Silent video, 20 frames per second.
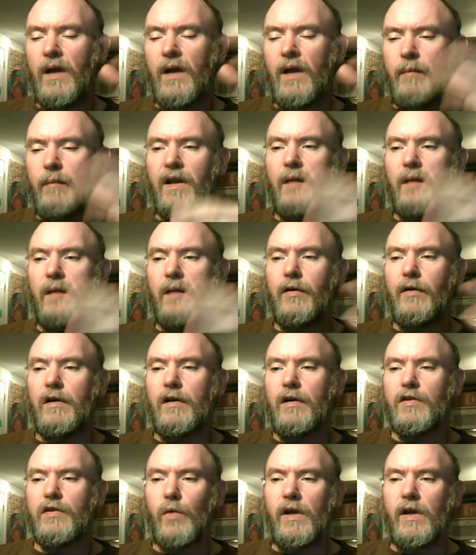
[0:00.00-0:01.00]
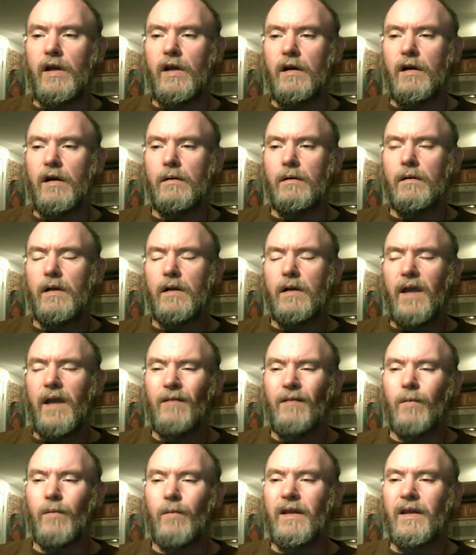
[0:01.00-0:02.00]
I pick up an Arduino,
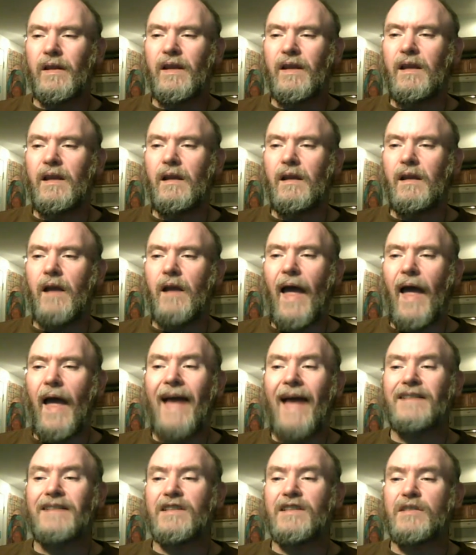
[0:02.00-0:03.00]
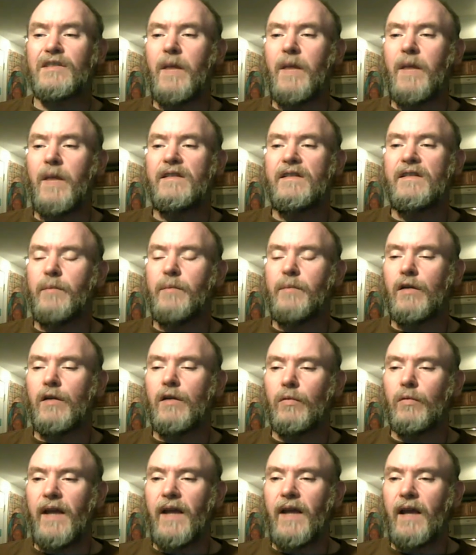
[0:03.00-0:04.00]
it really asks me to be
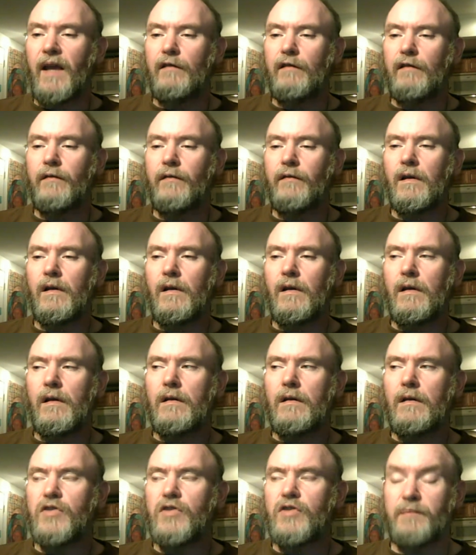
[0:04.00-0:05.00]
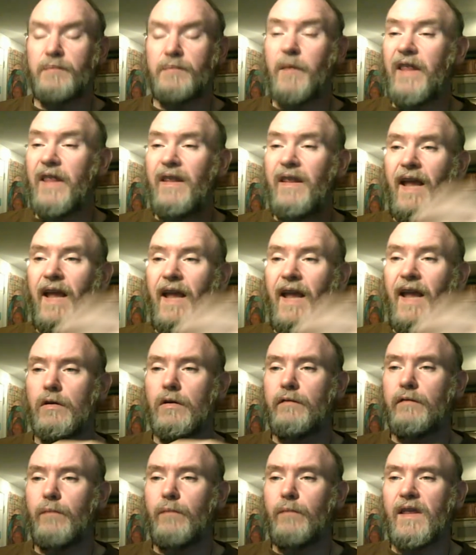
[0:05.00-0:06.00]
creative just by the
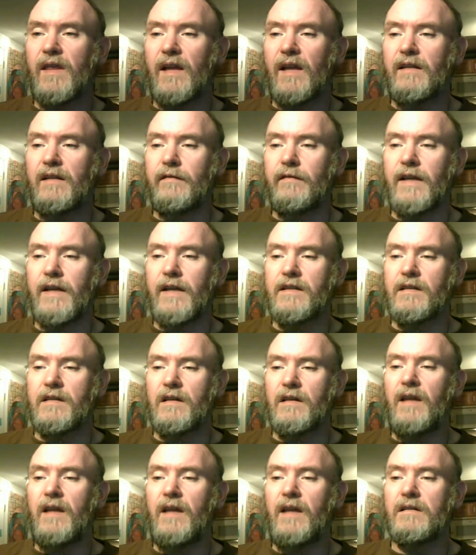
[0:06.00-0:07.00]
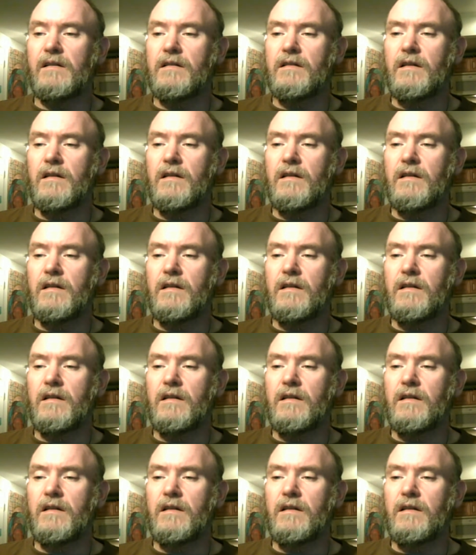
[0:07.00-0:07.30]
nature of what that device is.